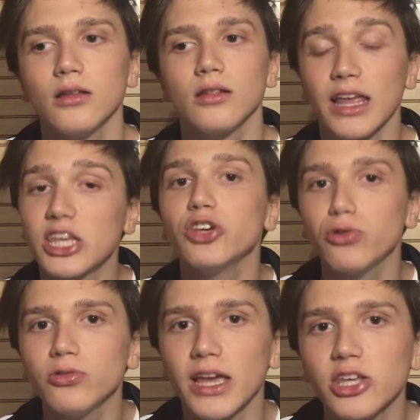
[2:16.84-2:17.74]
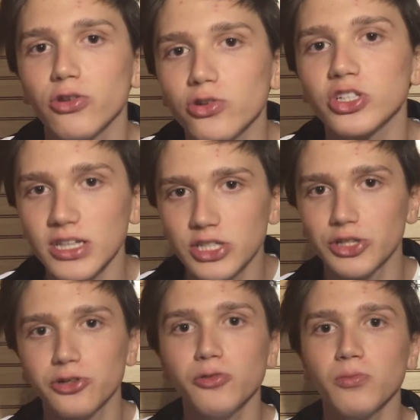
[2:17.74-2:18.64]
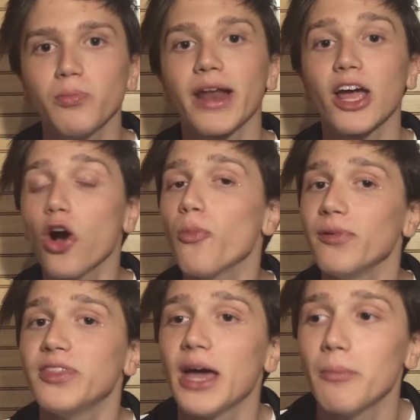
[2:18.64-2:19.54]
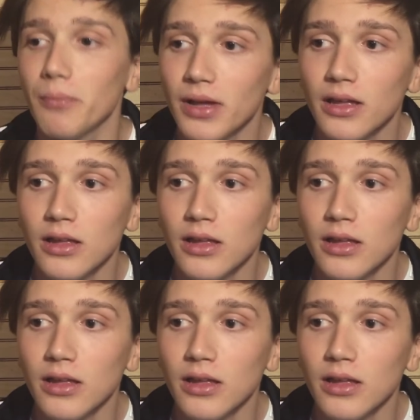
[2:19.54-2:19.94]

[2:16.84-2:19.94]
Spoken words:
Like you usually do, but I opened them